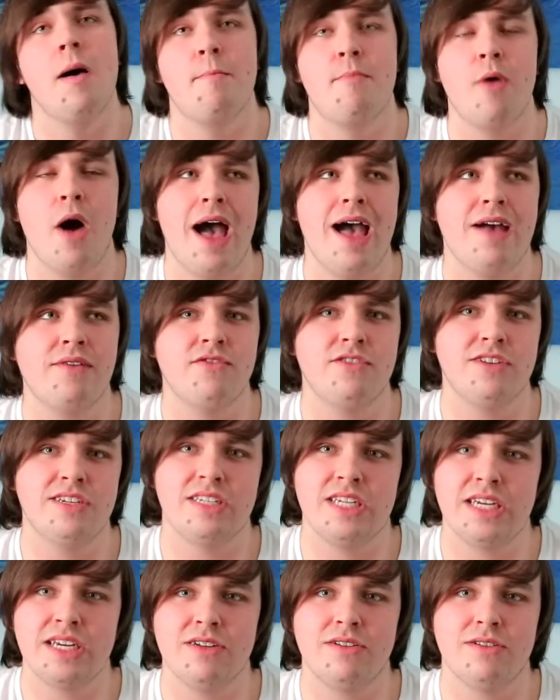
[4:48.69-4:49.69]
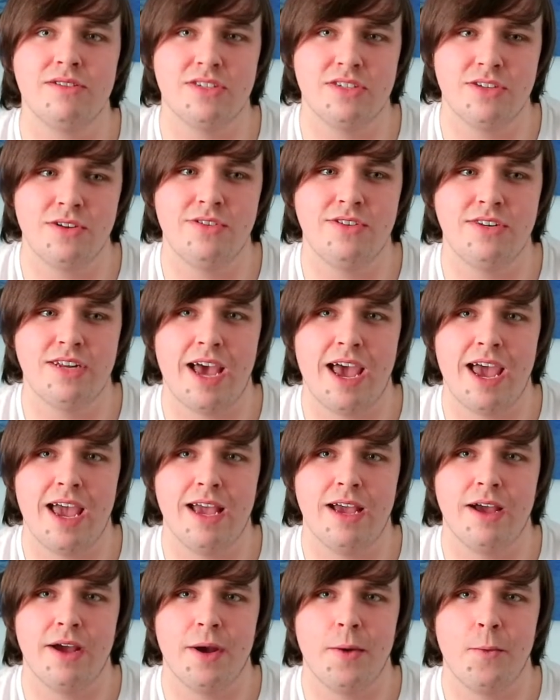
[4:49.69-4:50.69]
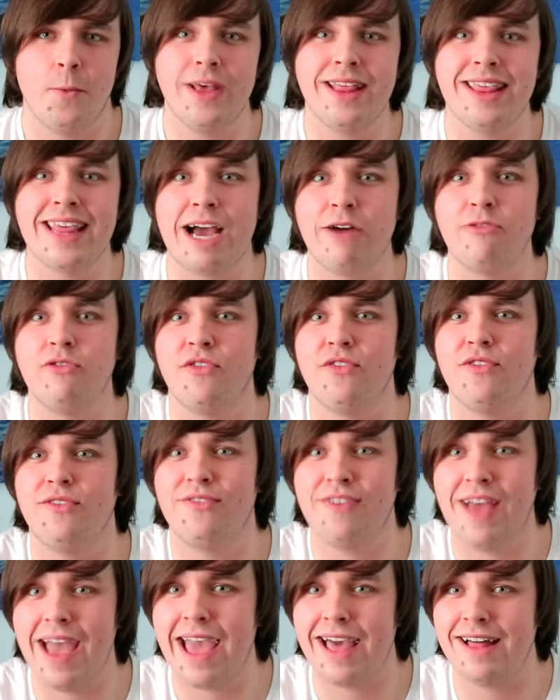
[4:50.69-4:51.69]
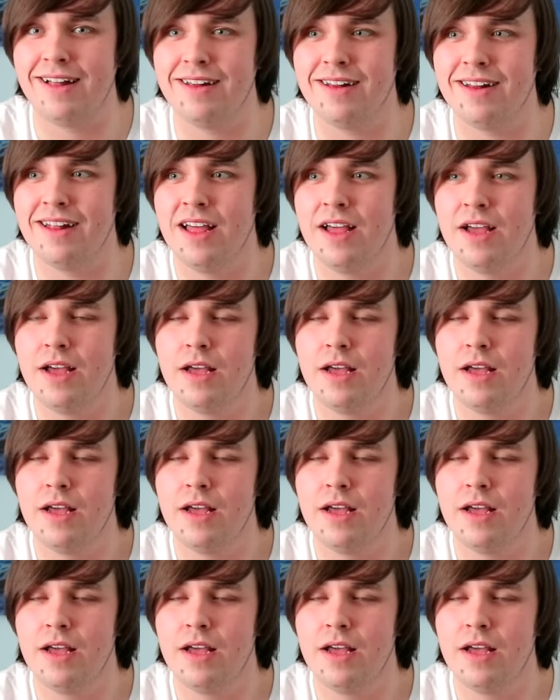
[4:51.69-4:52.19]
But every single Sunday, without fail,